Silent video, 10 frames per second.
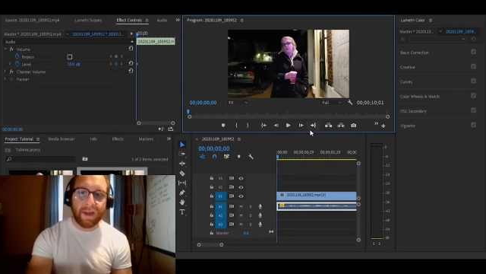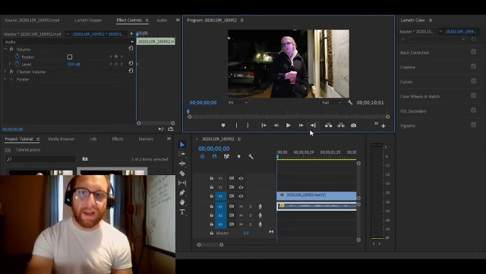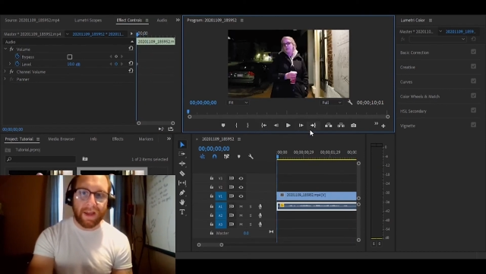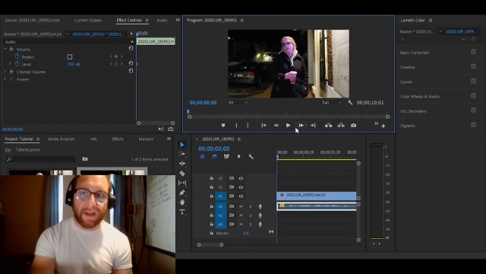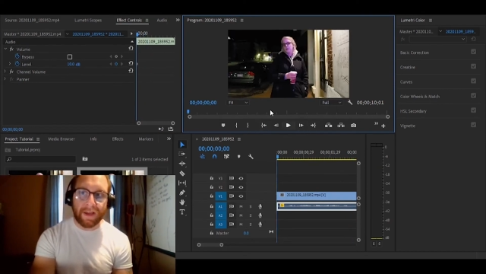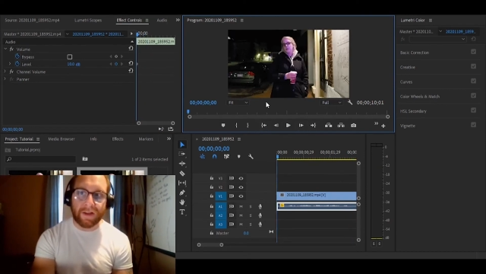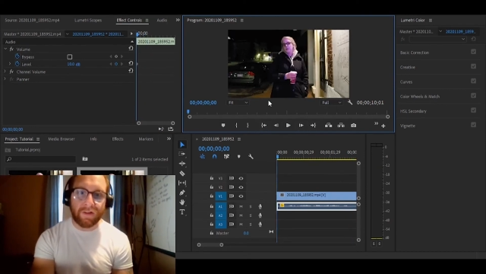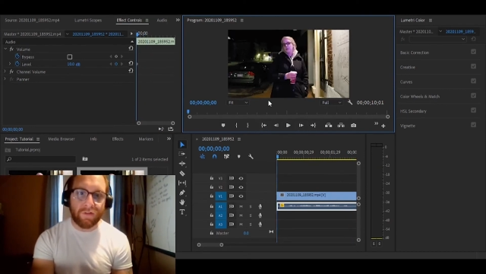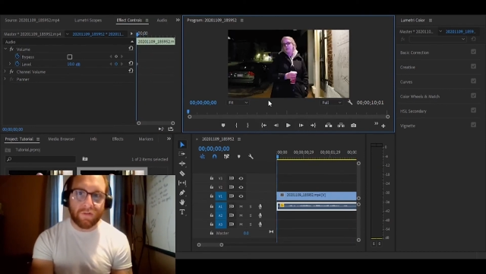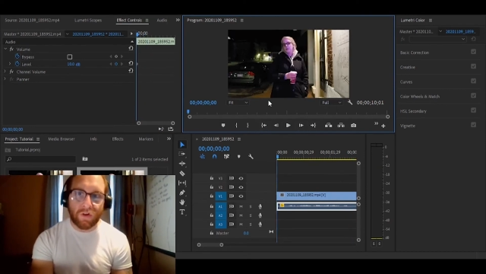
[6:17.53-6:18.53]

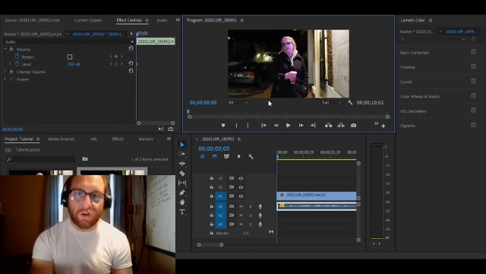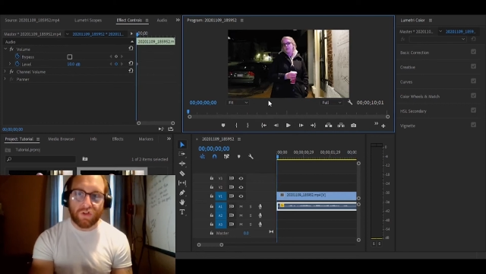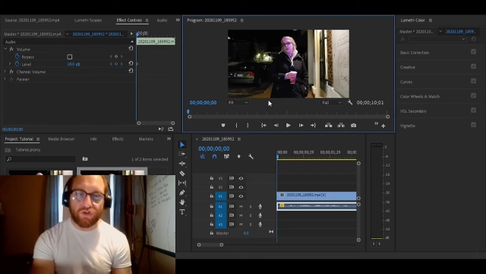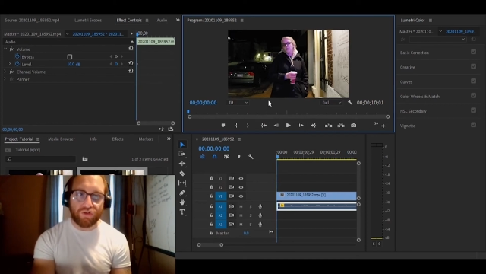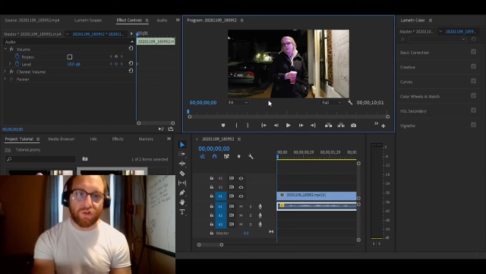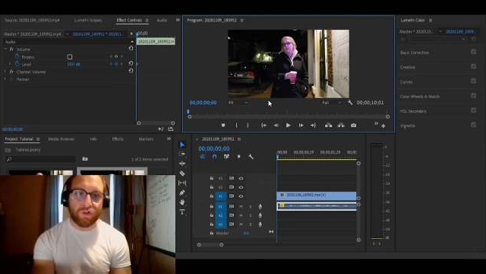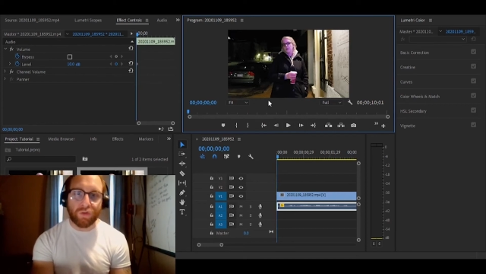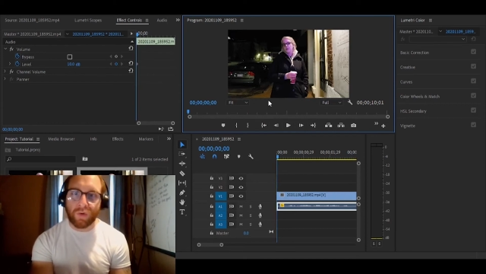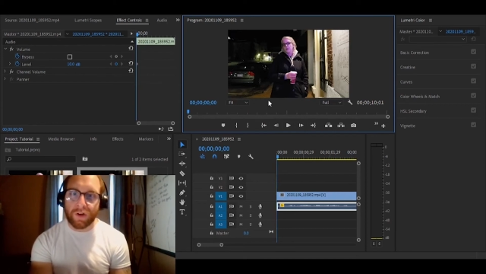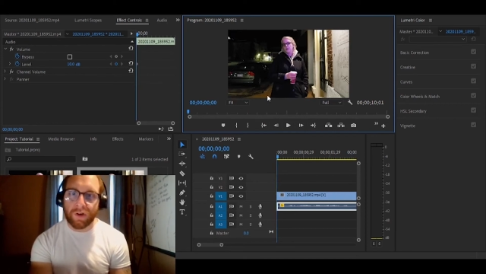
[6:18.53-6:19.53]
and show
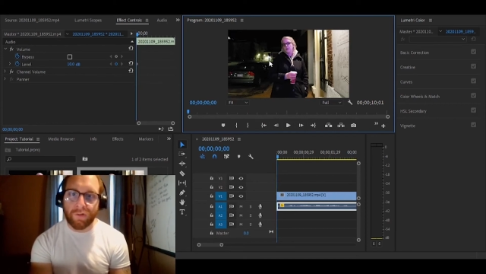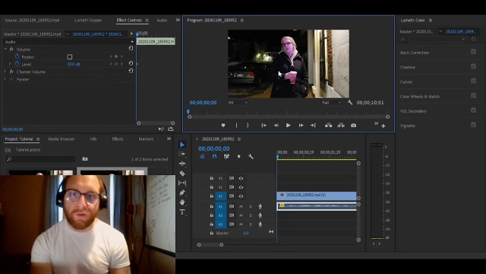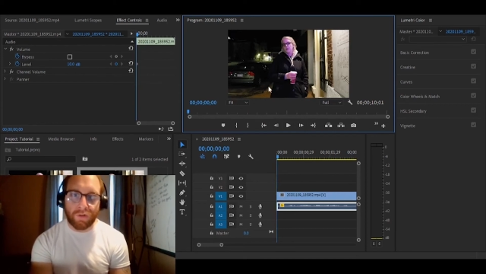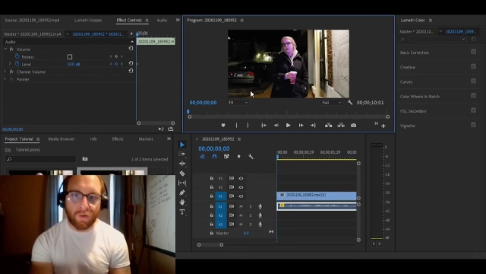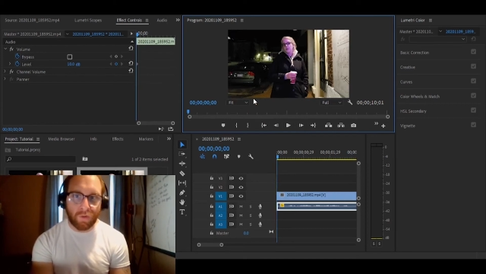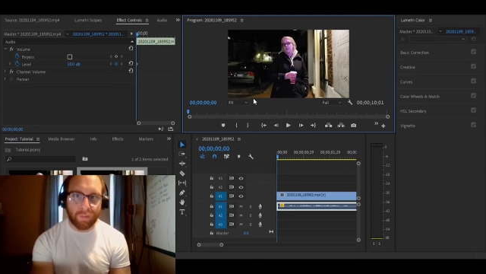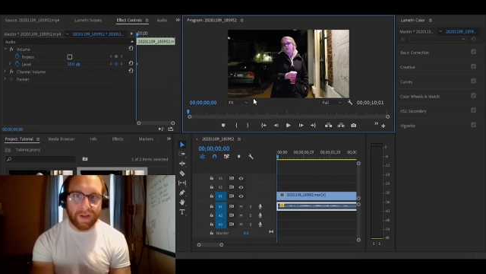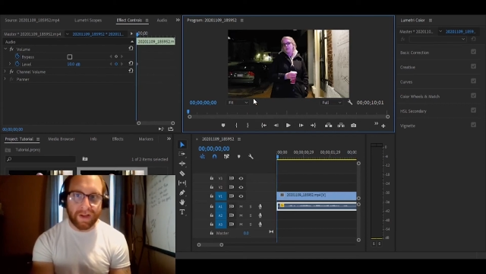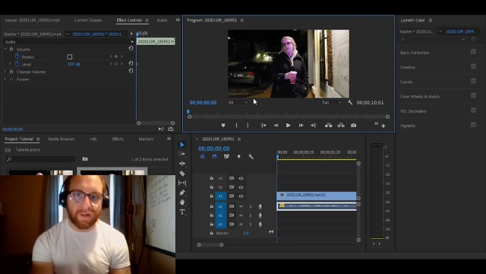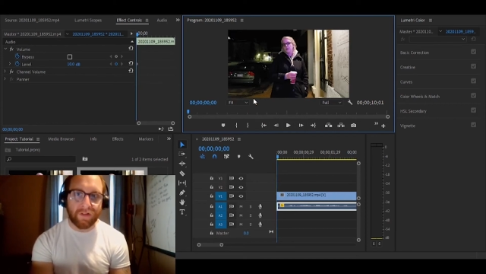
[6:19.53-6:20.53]
you another little
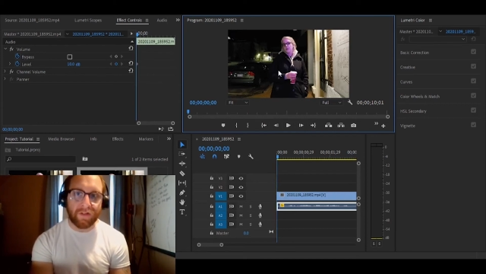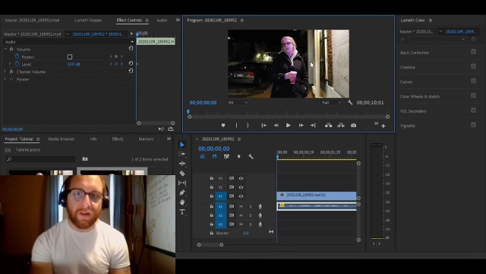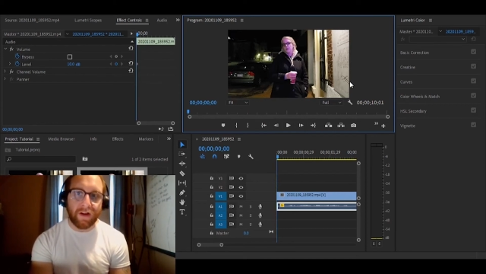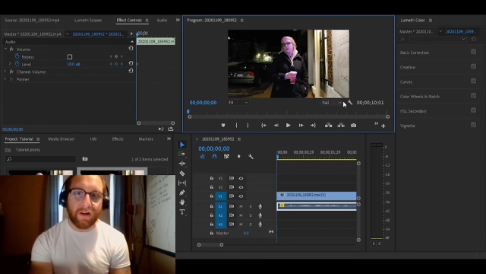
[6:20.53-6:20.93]
piece